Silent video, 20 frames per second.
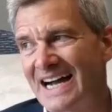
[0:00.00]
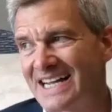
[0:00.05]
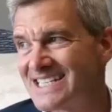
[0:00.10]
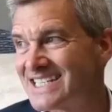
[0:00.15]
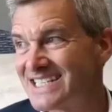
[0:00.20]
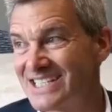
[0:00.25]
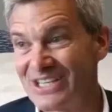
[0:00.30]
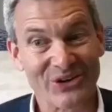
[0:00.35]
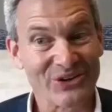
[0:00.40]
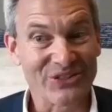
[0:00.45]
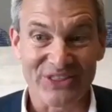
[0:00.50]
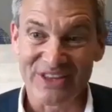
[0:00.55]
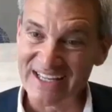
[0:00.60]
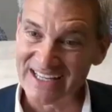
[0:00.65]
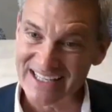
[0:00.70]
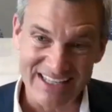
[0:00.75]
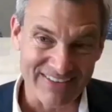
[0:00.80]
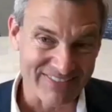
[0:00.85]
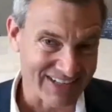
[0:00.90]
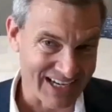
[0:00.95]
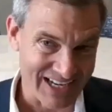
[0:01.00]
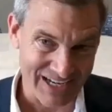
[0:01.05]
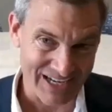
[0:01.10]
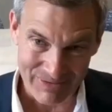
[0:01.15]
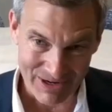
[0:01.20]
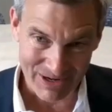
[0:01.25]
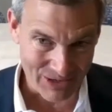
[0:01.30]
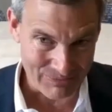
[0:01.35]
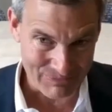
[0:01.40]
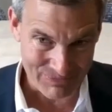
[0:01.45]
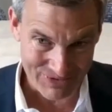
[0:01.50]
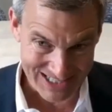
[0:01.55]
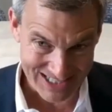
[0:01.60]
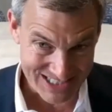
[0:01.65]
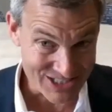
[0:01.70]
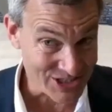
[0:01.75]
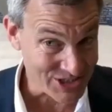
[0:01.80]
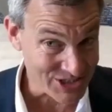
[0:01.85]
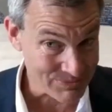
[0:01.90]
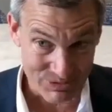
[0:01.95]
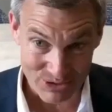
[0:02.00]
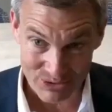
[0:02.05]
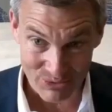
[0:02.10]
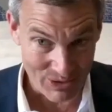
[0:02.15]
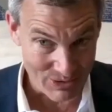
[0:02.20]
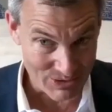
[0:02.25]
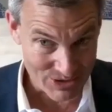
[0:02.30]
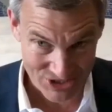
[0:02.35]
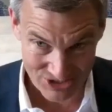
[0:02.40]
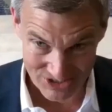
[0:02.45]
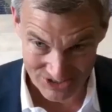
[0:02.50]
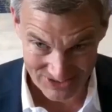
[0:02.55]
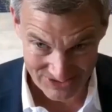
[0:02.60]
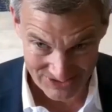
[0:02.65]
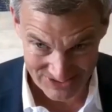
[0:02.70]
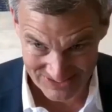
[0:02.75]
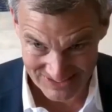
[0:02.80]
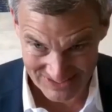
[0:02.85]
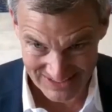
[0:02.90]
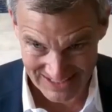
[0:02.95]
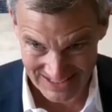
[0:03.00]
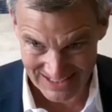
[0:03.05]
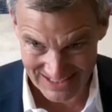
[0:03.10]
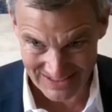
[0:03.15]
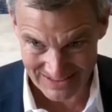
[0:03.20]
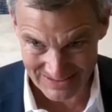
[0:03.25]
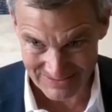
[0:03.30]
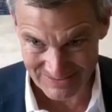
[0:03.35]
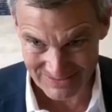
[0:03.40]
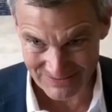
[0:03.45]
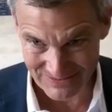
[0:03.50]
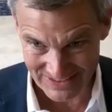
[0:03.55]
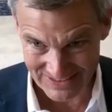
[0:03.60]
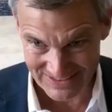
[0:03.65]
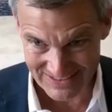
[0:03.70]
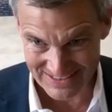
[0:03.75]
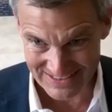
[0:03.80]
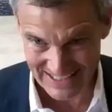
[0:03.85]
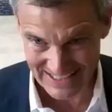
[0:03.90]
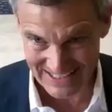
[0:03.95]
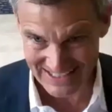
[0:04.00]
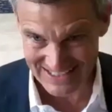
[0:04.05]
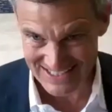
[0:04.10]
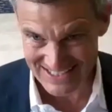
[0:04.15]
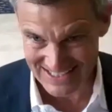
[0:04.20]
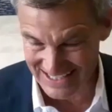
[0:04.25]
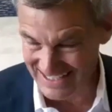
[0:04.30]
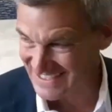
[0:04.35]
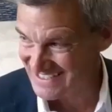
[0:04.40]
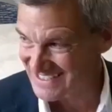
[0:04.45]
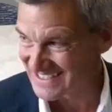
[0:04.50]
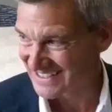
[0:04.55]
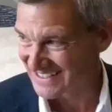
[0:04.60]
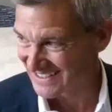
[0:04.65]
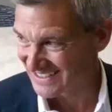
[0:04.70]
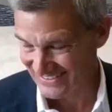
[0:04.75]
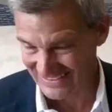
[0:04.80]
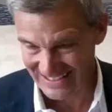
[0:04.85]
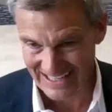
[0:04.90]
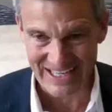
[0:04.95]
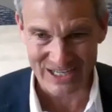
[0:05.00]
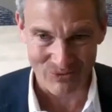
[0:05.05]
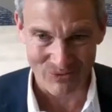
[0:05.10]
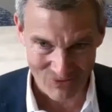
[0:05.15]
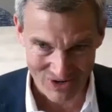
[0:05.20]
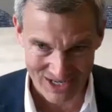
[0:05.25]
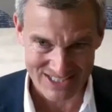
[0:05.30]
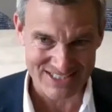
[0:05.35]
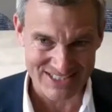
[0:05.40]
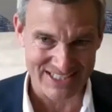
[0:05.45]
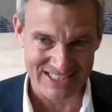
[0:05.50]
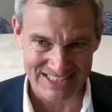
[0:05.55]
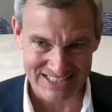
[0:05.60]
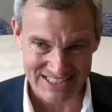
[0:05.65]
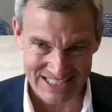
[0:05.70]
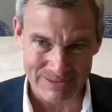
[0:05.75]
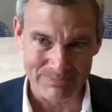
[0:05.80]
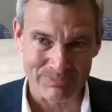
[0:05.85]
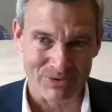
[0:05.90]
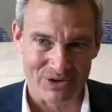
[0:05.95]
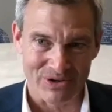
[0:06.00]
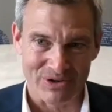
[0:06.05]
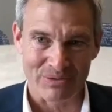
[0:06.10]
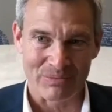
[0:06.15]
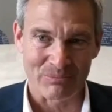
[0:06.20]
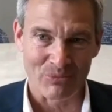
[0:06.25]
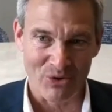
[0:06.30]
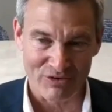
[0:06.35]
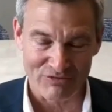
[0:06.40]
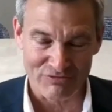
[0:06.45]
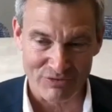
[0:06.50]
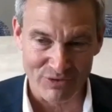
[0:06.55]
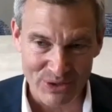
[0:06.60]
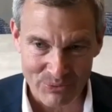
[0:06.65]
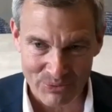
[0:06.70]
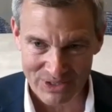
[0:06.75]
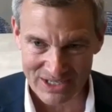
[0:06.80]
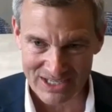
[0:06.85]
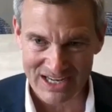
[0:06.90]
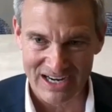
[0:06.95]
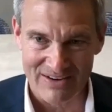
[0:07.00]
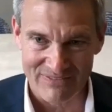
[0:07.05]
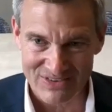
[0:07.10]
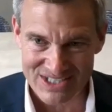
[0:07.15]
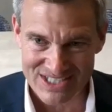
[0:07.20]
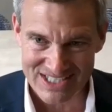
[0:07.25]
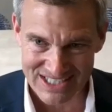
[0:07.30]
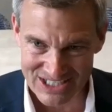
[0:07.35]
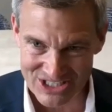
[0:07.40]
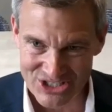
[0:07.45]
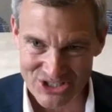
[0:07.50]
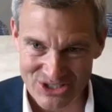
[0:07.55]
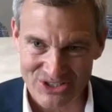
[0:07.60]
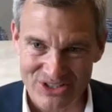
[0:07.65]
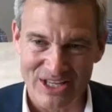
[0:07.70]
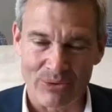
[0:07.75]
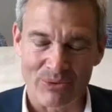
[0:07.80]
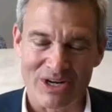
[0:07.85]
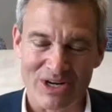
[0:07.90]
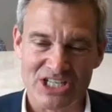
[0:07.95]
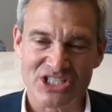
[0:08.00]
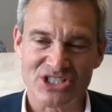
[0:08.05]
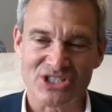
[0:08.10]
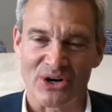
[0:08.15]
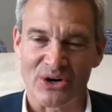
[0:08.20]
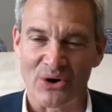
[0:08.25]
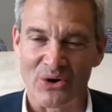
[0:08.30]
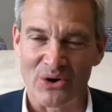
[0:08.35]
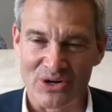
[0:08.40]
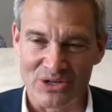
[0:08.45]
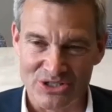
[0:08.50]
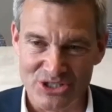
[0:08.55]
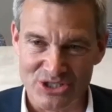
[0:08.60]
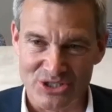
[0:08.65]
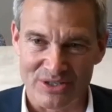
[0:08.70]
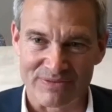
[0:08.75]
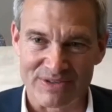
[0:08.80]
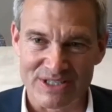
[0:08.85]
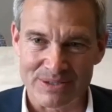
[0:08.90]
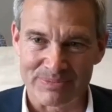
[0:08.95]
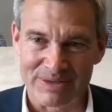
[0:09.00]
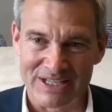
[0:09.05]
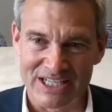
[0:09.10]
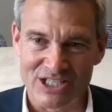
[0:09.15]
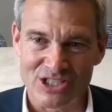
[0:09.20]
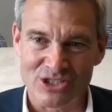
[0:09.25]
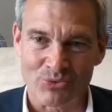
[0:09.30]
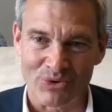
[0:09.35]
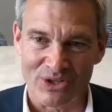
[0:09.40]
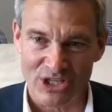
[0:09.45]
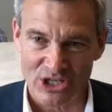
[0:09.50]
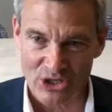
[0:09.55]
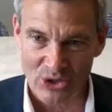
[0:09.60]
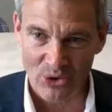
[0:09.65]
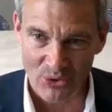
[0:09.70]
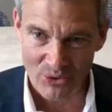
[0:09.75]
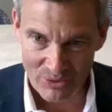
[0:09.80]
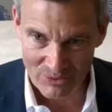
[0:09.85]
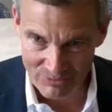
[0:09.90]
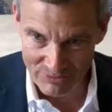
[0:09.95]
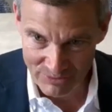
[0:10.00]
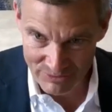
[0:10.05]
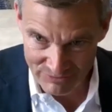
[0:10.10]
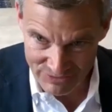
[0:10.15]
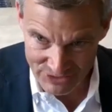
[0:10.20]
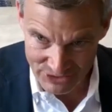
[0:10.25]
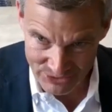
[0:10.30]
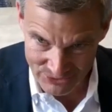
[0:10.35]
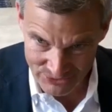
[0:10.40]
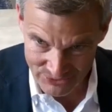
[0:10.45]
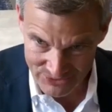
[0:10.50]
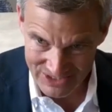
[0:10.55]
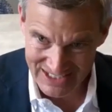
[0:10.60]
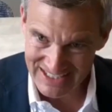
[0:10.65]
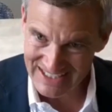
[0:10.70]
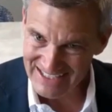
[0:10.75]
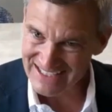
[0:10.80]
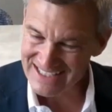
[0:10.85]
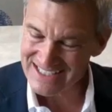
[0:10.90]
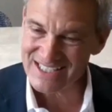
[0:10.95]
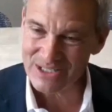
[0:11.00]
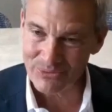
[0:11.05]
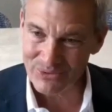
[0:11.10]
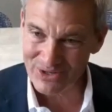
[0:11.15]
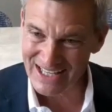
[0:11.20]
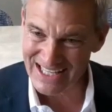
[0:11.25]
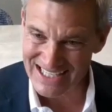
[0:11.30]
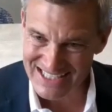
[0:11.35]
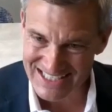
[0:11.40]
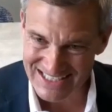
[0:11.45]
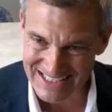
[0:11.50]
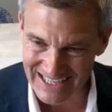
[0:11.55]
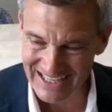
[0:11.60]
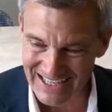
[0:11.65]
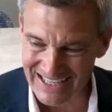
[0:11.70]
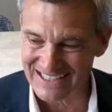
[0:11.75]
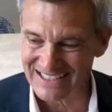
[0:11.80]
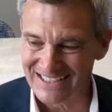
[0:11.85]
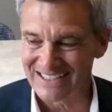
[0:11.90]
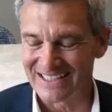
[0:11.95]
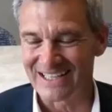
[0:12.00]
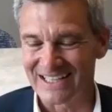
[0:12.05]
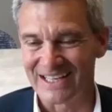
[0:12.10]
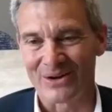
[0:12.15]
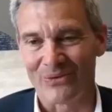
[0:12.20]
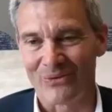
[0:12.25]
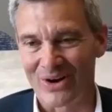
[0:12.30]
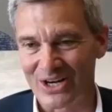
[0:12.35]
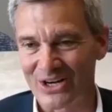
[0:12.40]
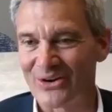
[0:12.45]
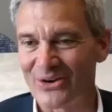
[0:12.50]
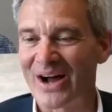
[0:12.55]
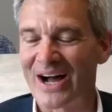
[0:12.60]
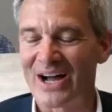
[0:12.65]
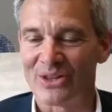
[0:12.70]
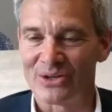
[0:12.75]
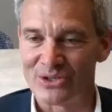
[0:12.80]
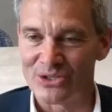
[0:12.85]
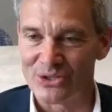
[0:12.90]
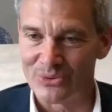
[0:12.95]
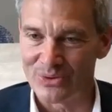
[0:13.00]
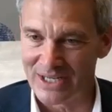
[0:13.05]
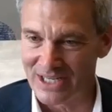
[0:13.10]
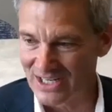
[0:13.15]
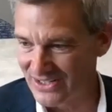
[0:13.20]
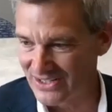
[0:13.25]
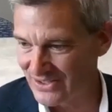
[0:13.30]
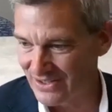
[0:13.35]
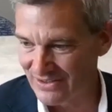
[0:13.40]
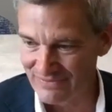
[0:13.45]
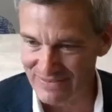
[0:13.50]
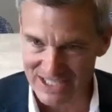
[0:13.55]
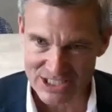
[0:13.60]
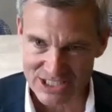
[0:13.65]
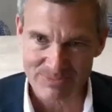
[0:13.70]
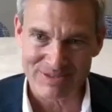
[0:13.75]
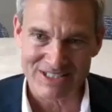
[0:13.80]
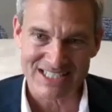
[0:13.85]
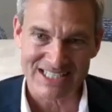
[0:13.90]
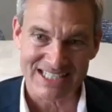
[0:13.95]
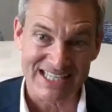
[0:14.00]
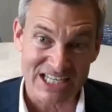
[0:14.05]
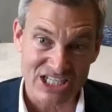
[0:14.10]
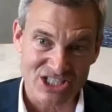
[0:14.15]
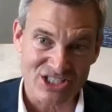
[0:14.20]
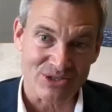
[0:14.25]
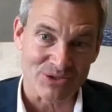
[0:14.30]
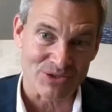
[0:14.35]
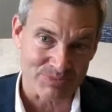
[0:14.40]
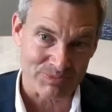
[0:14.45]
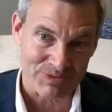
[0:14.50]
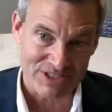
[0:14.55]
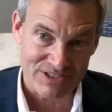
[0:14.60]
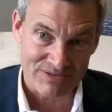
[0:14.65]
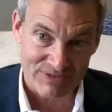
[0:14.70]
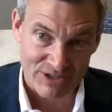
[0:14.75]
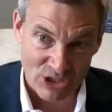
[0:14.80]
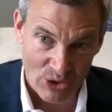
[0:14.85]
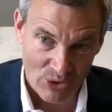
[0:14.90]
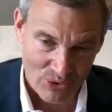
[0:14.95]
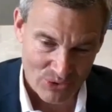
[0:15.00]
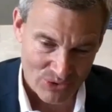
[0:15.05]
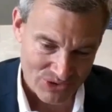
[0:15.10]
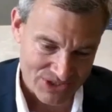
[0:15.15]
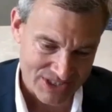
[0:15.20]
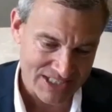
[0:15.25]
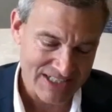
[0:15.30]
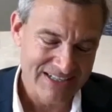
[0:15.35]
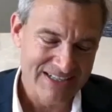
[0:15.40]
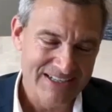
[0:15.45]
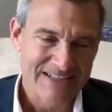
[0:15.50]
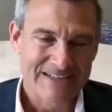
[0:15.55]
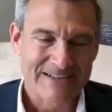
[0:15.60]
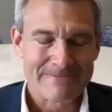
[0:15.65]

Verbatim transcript: I still think even at Ameriprise, there's blue ocean here. Uh, mm-hmm. the, the, data says the client wants a deeper, more frequent conversation. They want to start all service meetings with a goal review, see where they stand, and then they want to know how they're doing on their investments against their specific goals.